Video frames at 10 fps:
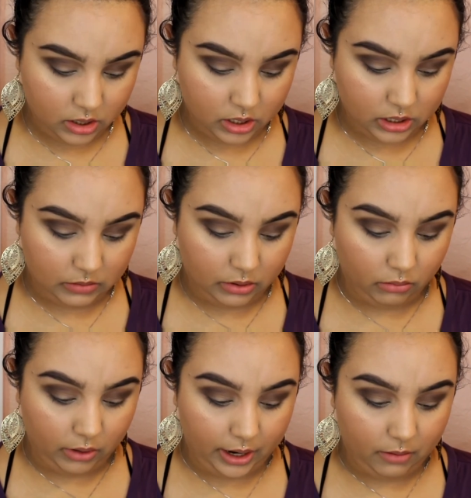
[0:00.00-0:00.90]
to put
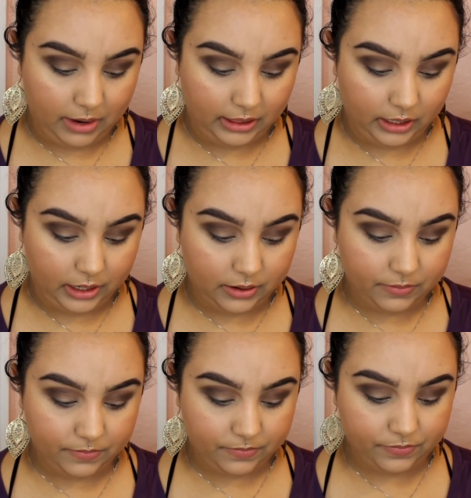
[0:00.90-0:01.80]
right on my lid.
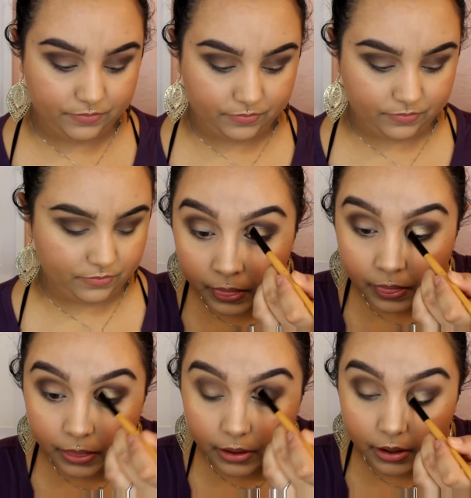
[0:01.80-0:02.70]

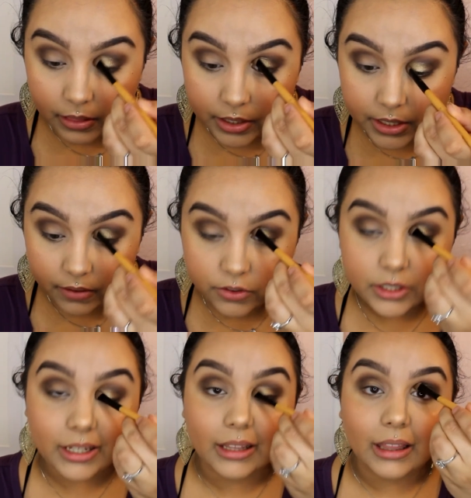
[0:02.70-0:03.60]
And this stuff
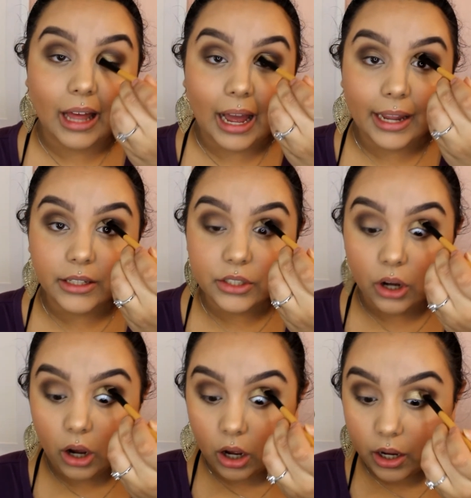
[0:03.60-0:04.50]
just glides
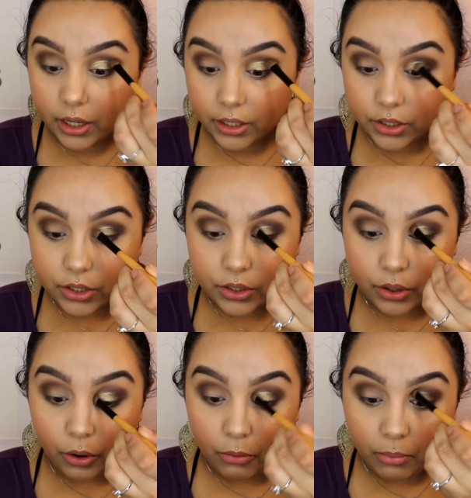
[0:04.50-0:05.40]
on, it's
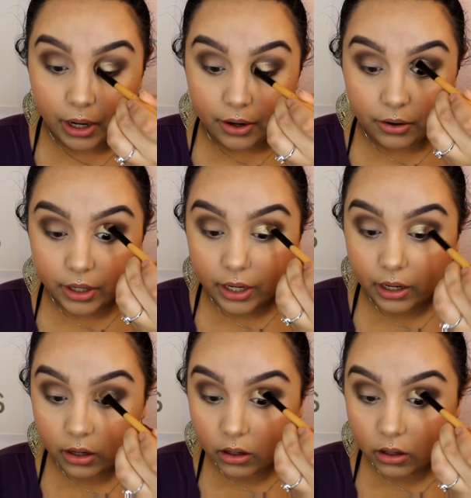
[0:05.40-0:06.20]
so buttery.